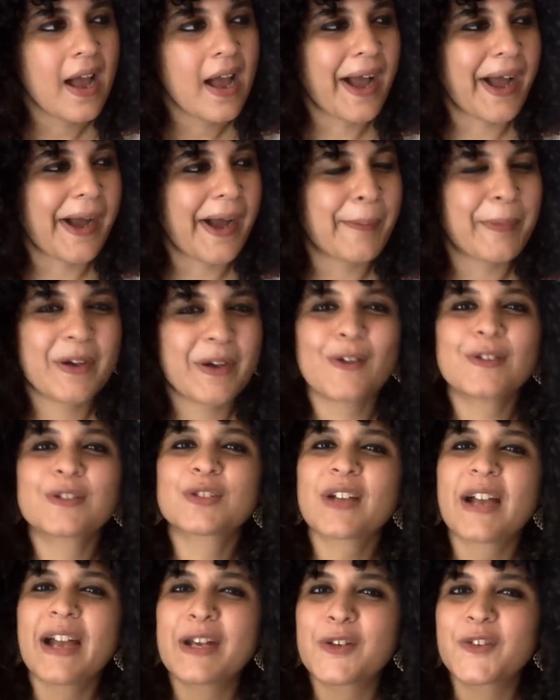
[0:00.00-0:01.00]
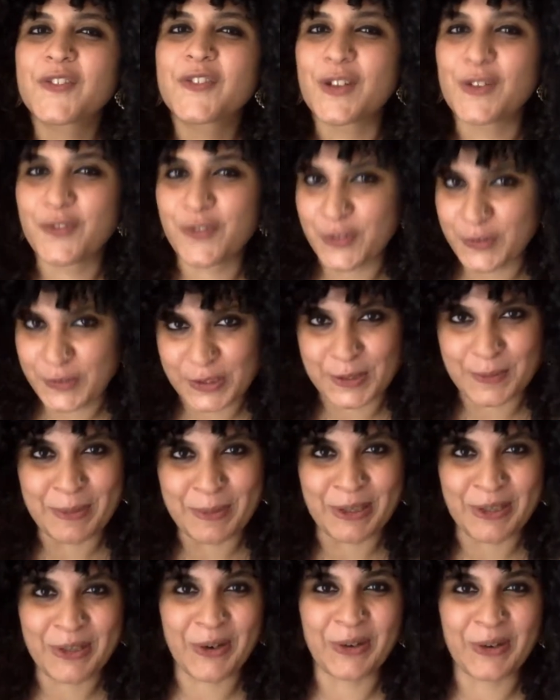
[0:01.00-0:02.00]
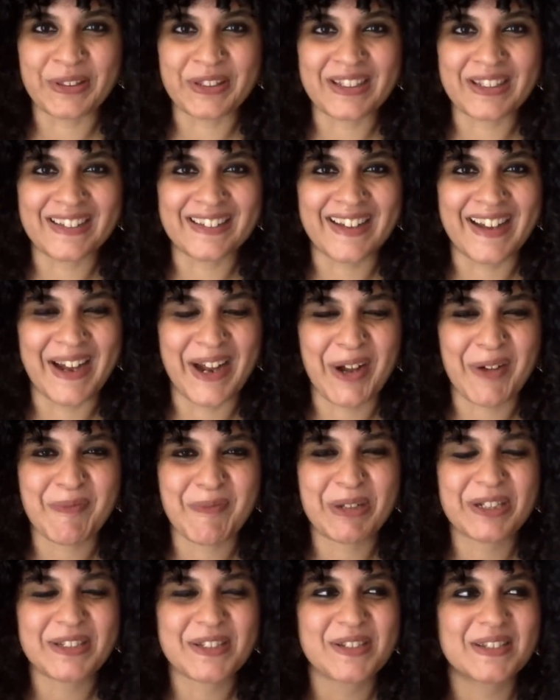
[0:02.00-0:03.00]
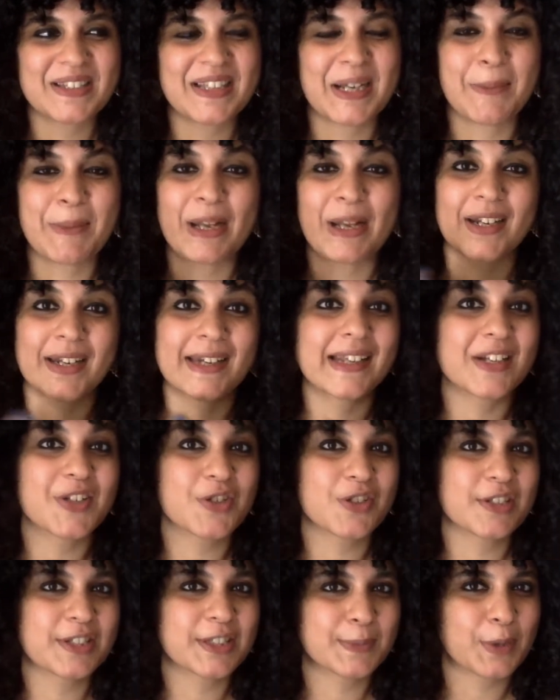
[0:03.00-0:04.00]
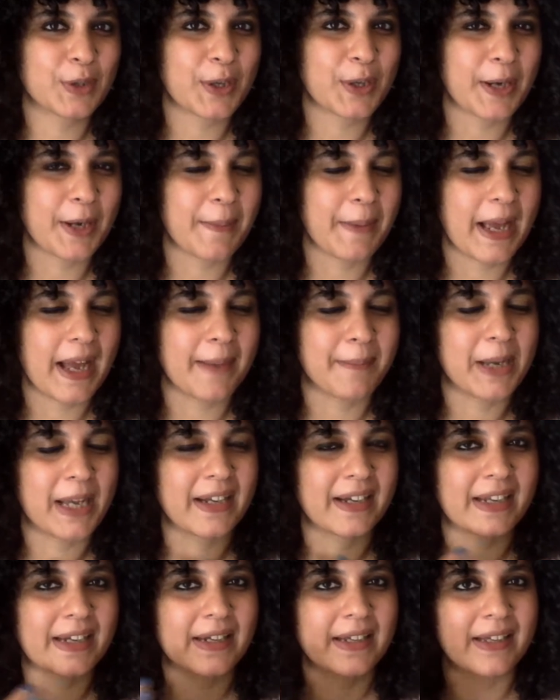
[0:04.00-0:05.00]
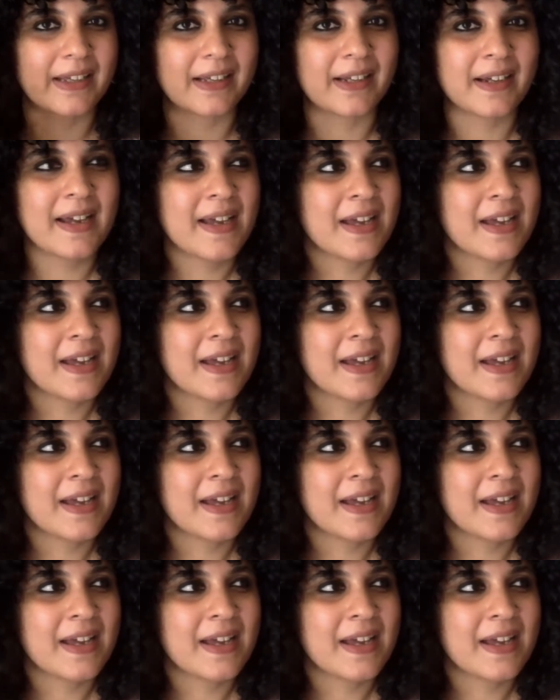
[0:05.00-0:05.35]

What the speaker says: But it also kind of confused me on the other hand, because it's like, am I reading a children's book or am I reading,